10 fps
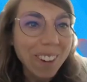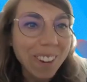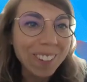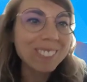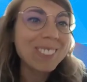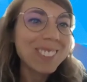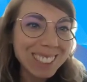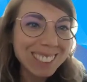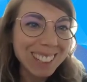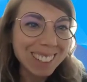
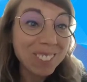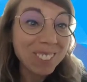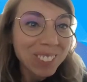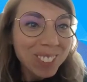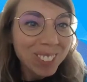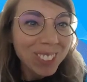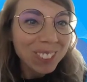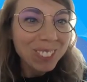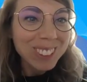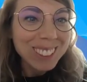Obviously, it's an open source
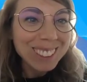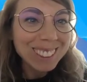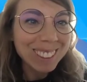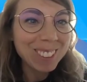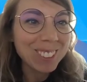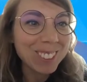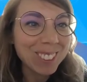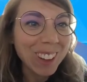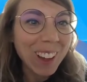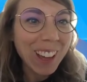community,
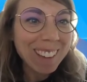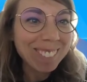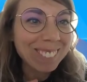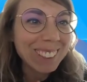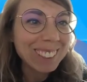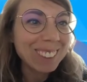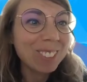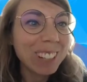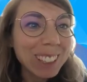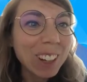so everyone
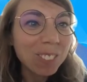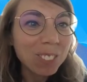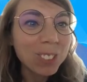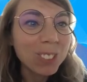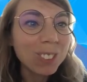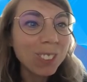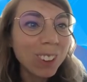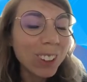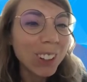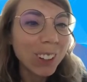is welcome to
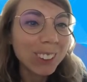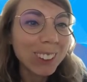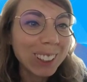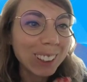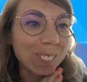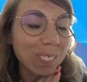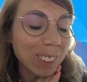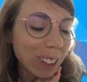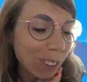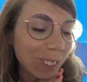work on
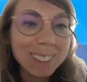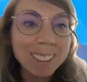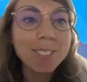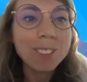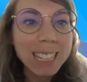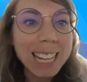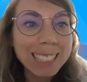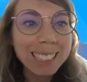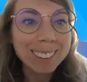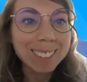what they feel
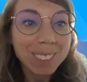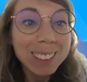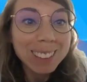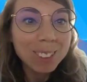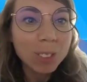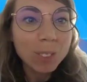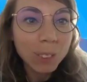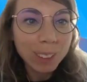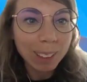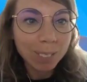like is meeting the
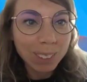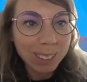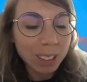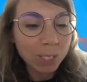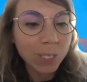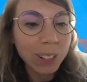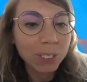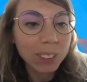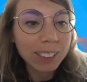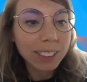most their business
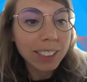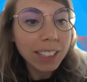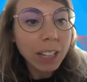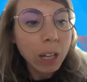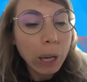priority.